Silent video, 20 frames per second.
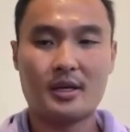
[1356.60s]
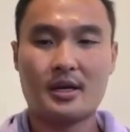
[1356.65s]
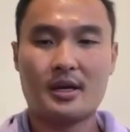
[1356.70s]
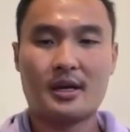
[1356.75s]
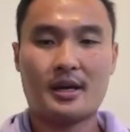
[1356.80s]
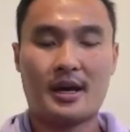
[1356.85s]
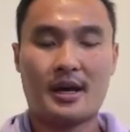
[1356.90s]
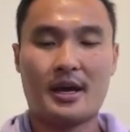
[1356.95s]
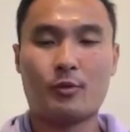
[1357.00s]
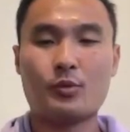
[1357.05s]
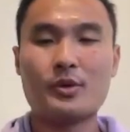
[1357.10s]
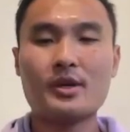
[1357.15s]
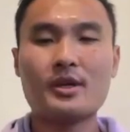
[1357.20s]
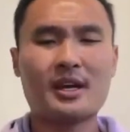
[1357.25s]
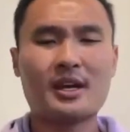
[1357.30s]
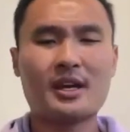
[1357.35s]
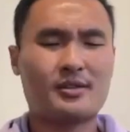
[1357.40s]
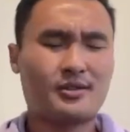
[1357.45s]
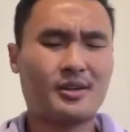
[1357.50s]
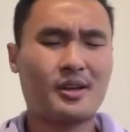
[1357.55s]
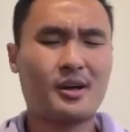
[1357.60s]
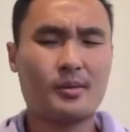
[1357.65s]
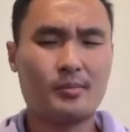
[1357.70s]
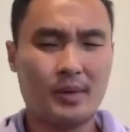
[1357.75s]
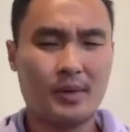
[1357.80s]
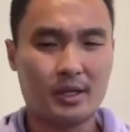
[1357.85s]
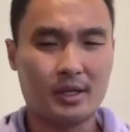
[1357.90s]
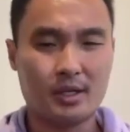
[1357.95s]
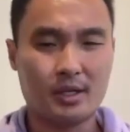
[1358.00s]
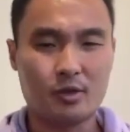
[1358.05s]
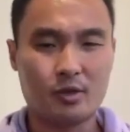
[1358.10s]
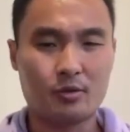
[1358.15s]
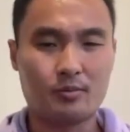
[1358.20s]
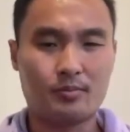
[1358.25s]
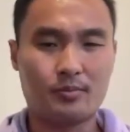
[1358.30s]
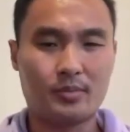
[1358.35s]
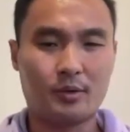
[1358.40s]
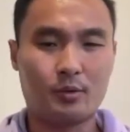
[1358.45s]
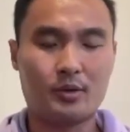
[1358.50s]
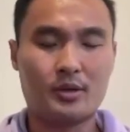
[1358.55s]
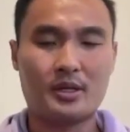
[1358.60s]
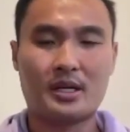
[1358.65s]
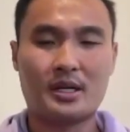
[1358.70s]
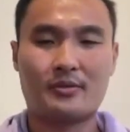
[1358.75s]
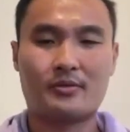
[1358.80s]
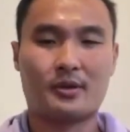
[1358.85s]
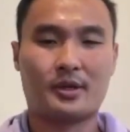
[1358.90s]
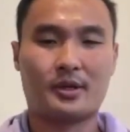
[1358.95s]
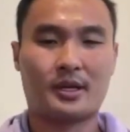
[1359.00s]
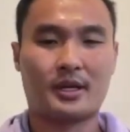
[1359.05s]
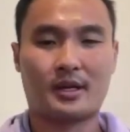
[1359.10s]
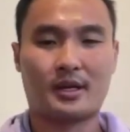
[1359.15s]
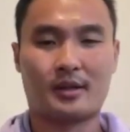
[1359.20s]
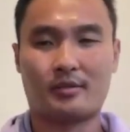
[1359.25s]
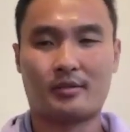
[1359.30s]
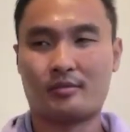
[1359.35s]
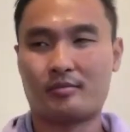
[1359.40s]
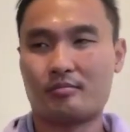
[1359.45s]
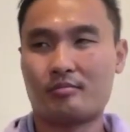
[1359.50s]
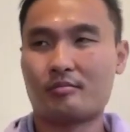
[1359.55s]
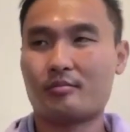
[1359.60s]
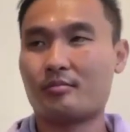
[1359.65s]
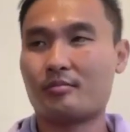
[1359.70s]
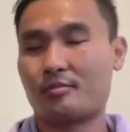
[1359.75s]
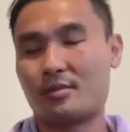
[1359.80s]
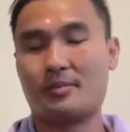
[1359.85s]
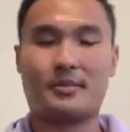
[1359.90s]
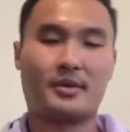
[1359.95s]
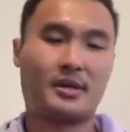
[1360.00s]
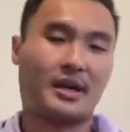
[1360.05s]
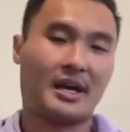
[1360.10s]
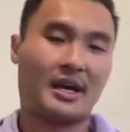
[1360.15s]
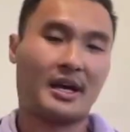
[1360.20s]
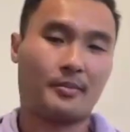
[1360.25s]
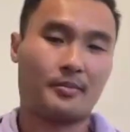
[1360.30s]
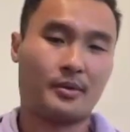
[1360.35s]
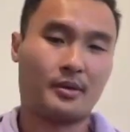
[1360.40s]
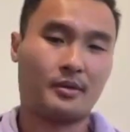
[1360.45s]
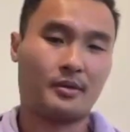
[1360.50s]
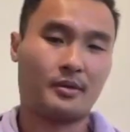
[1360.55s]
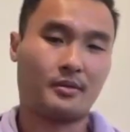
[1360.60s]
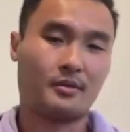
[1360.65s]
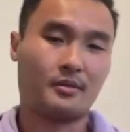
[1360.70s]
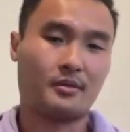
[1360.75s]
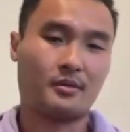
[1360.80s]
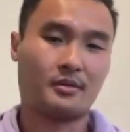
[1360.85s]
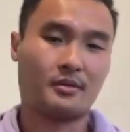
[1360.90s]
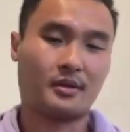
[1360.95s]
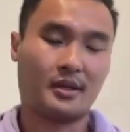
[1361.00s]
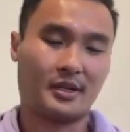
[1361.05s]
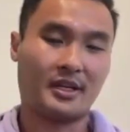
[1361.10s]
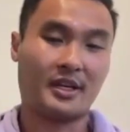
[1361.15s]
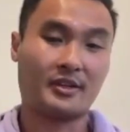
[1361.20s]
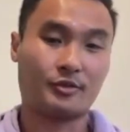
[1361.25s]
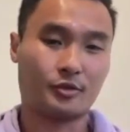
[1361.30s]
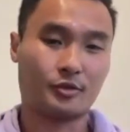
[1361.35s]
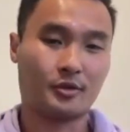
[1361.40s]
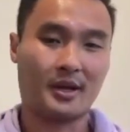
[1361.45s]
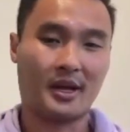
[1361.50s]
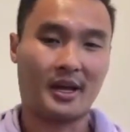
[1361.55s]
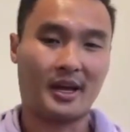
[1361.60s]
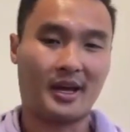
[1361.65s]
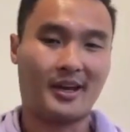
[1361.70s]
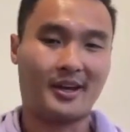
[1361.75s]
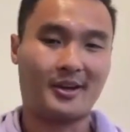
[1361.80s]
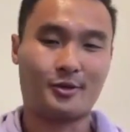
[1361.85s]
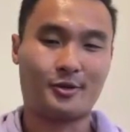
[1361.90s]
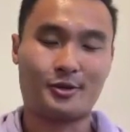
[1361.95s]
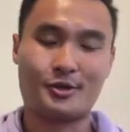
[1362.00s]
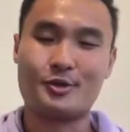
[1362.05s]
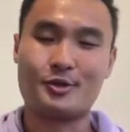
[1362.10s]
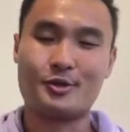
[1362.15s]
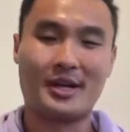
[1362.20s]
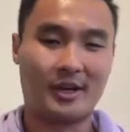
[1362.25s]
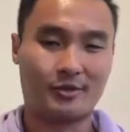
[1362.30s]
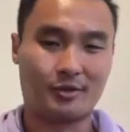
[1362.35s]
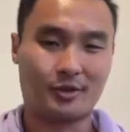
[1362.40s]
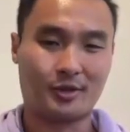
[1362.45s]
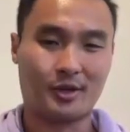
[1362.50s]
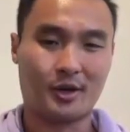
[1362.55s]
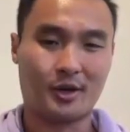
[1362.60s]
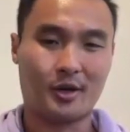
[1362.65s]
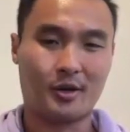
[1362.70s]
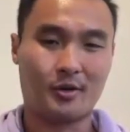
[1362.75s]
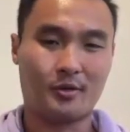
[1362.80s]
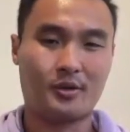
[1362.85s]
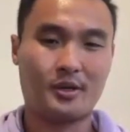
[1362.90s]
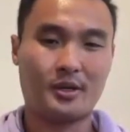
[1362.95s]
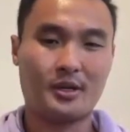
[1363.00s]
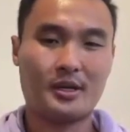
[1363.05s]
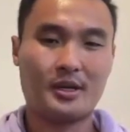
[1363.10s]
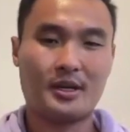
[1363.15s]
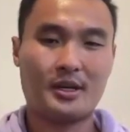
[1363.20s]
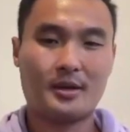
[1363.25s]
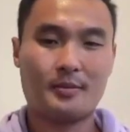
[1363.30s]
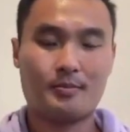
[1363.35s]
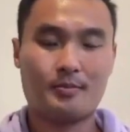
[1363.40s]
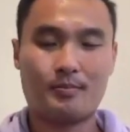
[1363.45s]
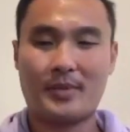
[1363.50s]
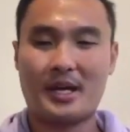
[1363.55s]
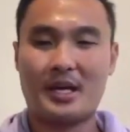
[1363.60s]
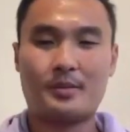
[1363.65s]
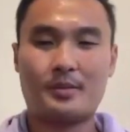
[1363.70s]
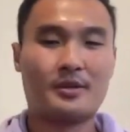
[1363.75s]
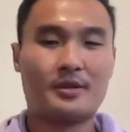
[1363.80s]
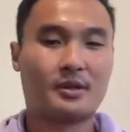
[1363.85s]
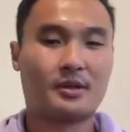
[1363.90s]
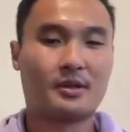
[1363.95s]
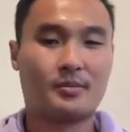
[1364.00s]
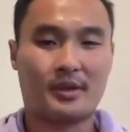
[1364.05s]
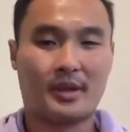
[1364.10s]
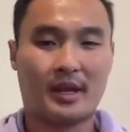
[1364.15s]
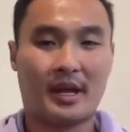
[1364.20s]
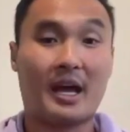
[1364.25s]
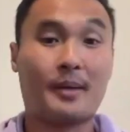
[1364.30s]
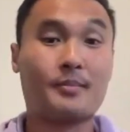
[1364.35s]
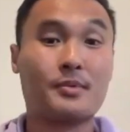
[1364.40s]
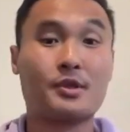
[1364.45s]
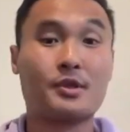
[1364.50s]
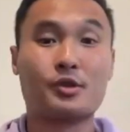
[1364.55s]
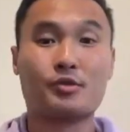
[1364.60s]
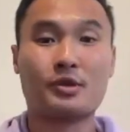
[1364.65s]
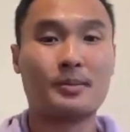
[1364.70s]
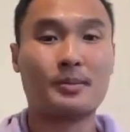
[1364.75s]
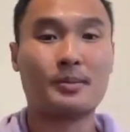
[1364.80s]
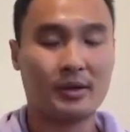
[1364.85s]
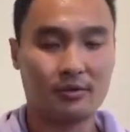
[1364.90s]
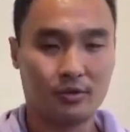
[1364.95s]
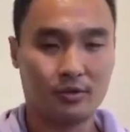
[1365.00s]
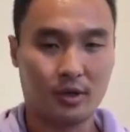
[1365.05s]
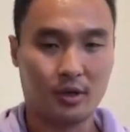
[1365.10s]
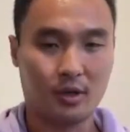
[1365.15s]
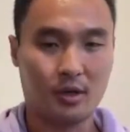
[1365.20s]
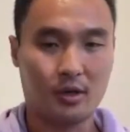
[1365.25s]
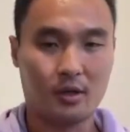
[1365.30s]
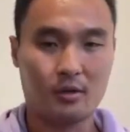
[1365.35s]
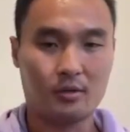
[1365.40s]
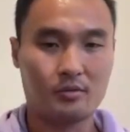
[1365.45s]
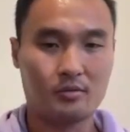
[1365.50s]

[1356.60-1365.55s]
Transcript: And we get some acute, but we never get something that happened like yesterday or 2 days ago. Maybe something that happened 3 months ago,